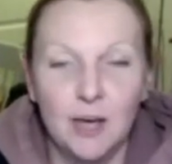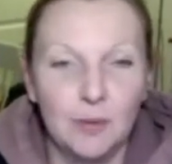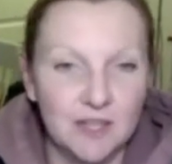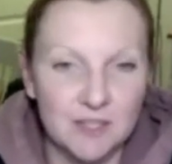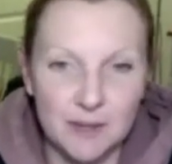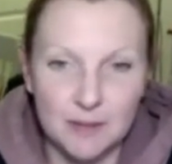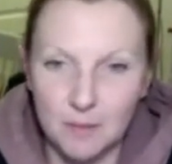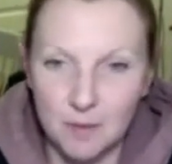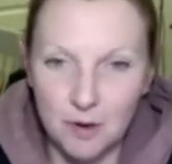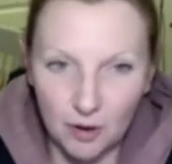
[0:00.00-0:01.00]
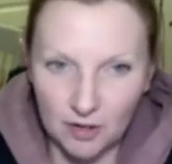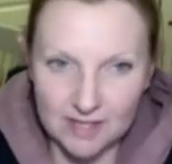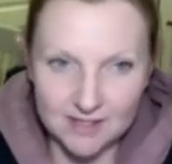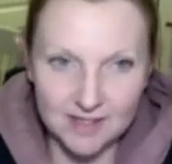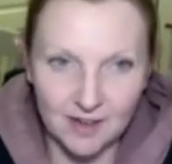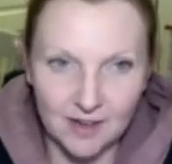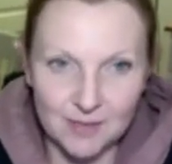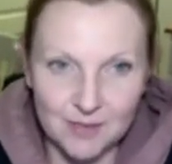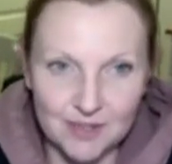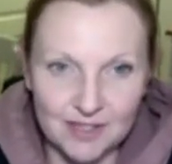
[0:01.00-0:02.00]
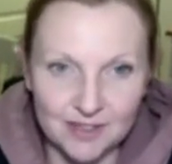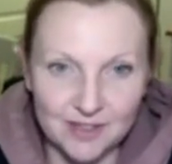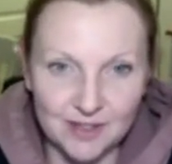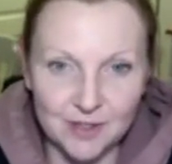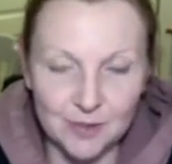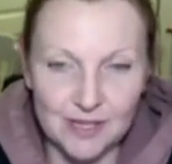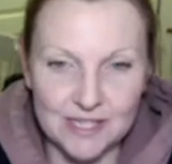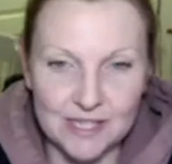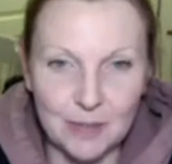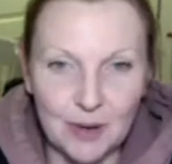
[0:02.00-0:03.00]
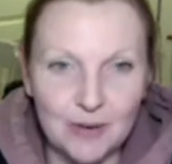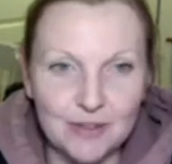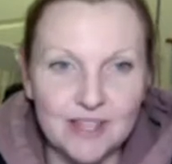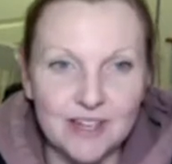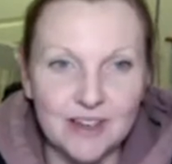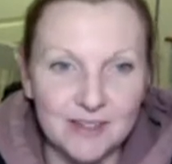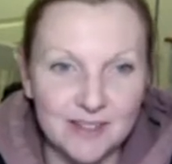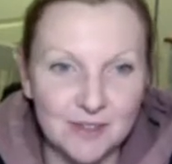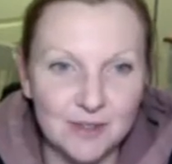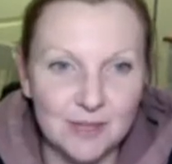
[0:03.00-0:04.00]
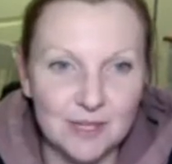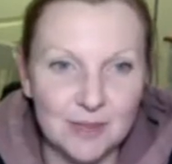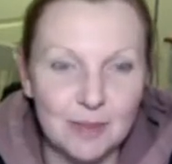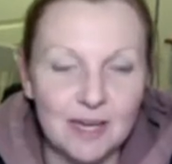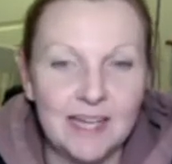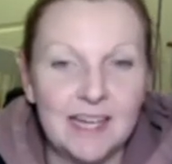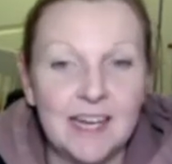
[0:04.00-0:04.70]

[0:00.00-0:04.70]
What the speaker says: We're going to spend a lot less time doing our social media posts and our social media planning,